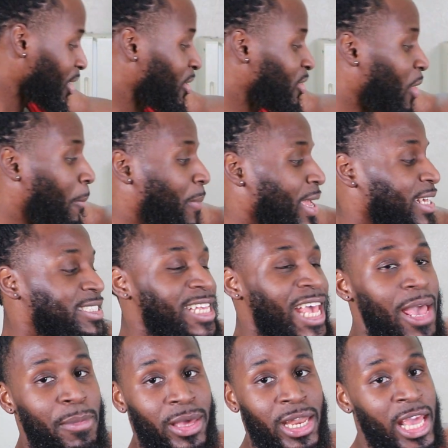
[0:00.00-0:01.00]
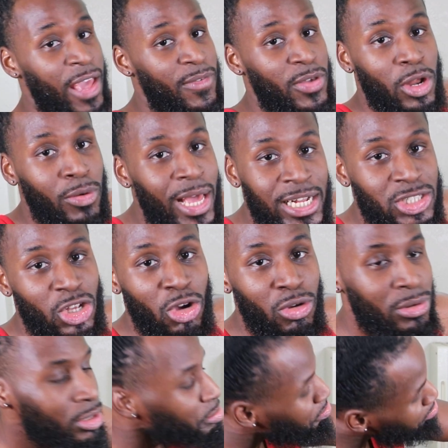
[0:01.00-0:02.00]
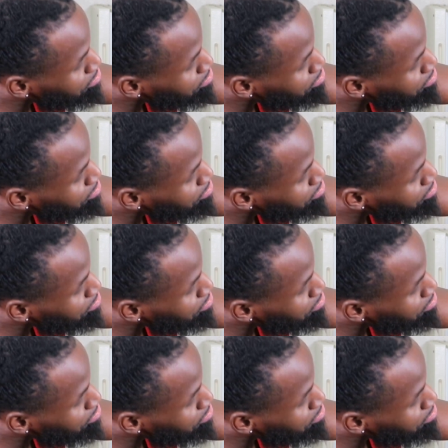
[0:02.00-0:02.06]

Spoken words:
the pink salmon. If you don't like tuna,